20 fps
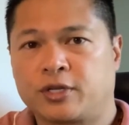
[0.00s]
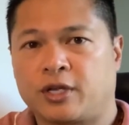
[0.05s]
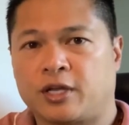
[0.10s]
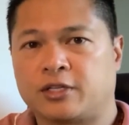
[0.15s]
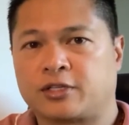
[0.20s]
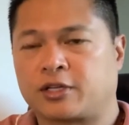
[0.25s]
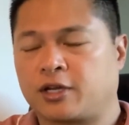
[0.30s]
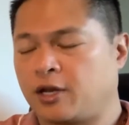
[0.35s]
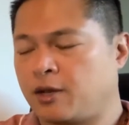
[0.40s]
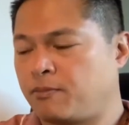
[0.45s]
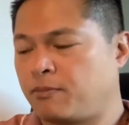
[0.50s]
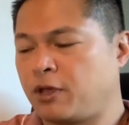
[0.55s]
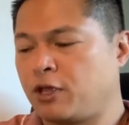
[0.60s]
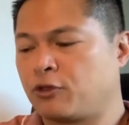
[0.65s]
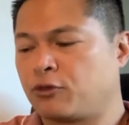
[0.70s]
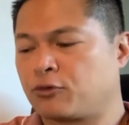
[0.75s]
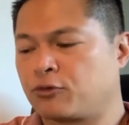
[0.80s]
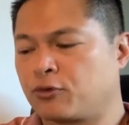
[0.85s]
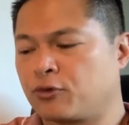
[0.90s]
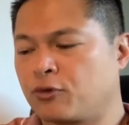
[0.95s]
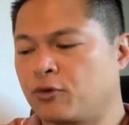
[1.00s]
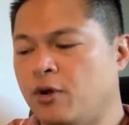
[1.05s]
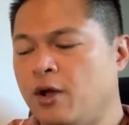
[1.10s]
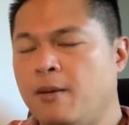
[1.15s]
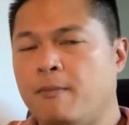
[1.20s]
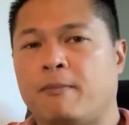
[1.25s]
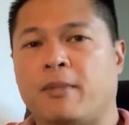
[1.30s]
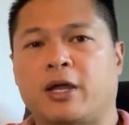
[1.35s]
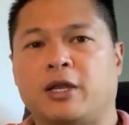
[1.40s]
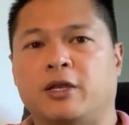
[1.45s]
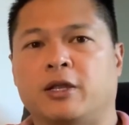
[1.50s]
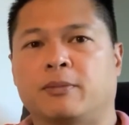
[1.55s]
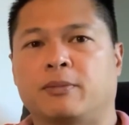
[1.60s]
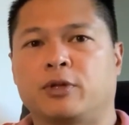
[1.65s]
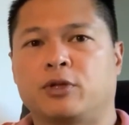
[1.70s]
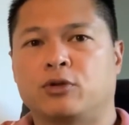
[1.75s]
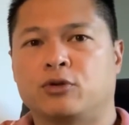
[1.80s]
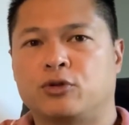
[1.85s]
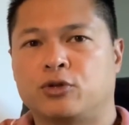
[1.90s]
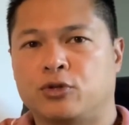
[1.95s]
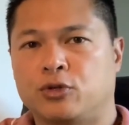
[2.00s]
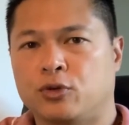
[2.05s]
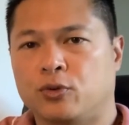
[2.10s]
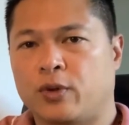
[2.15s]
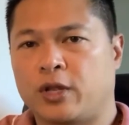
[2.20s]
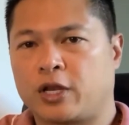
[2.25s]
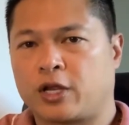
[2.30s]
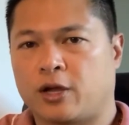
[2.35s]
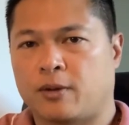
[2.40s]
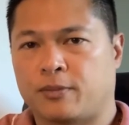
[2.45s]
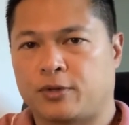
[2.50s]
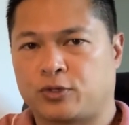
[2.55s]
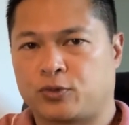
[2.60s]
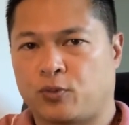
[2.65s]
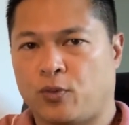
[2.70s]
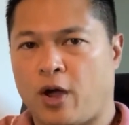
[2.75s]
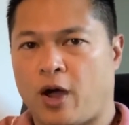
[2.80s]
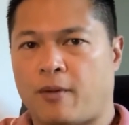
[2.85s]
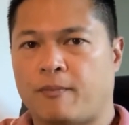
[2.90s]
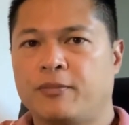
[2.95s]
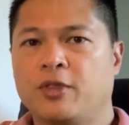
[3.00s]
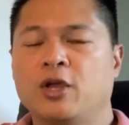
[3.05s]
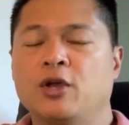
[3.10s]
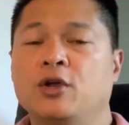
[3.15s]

It's going to be through my W-2 income as well.